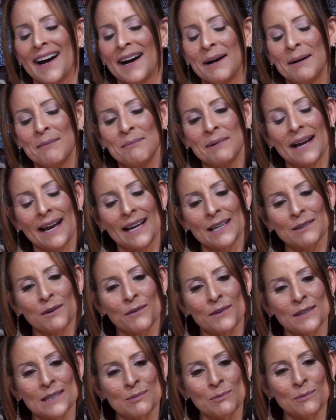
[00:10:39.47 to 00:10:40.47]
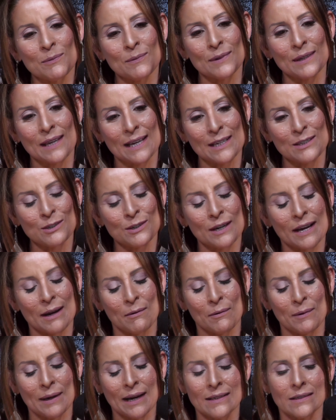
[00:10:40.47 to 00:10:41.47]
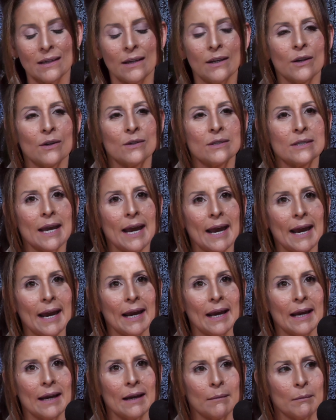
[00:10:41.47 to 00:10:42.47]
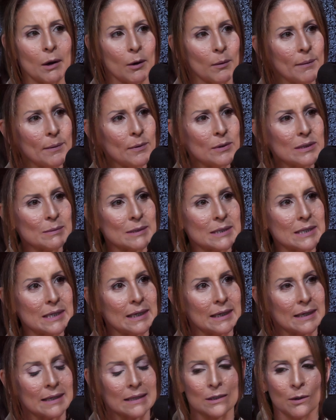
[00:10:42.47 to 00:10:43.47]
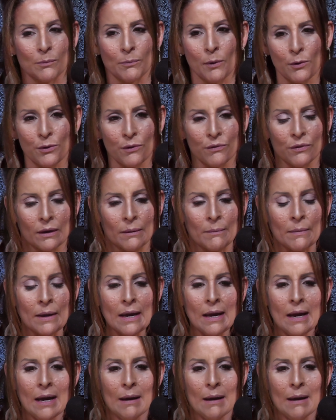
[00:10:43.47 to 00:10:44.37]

Um, but Ezra, this yesterday when we got done, he goes, "Hey," or maybe it was Matthias or both of them,